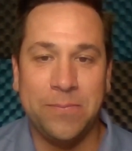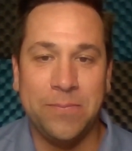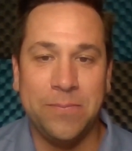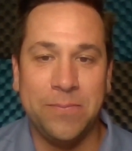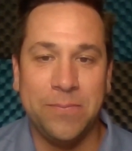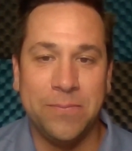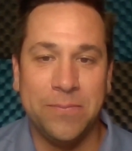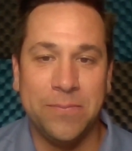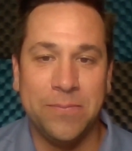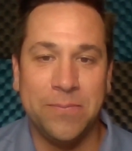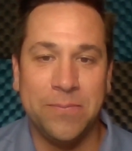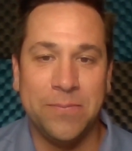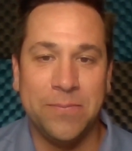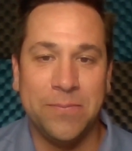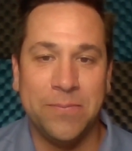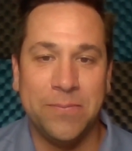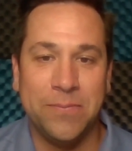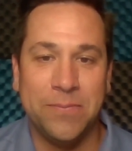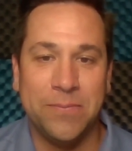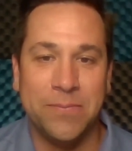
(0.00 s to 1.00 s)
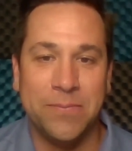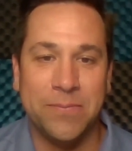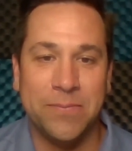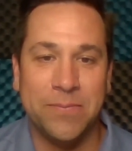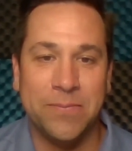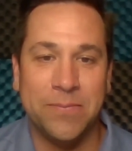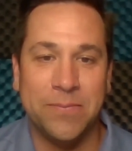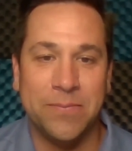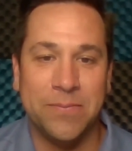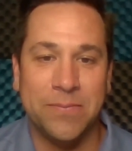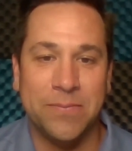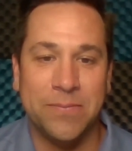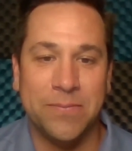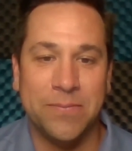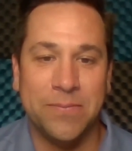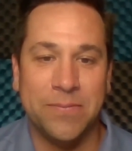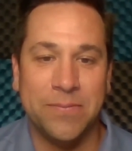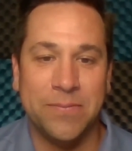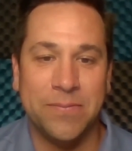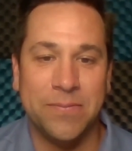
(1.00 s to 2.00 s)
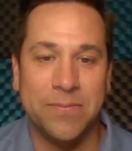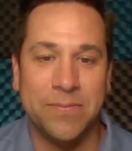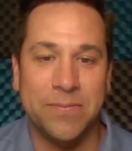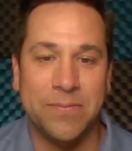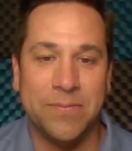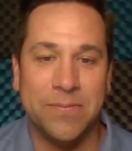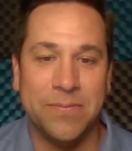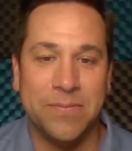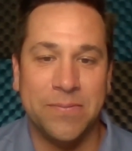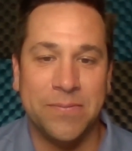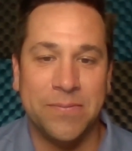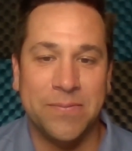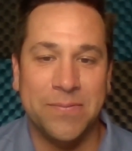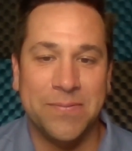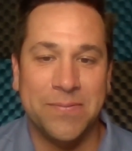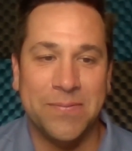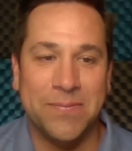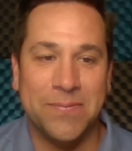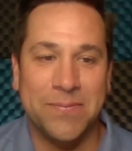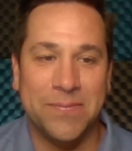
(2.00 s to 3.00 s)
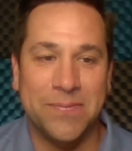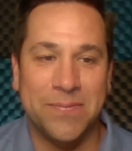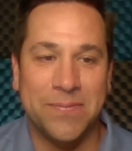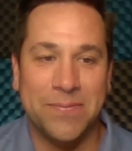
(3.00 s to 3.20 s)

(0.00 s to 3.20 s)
No words are spoken by the person on screen.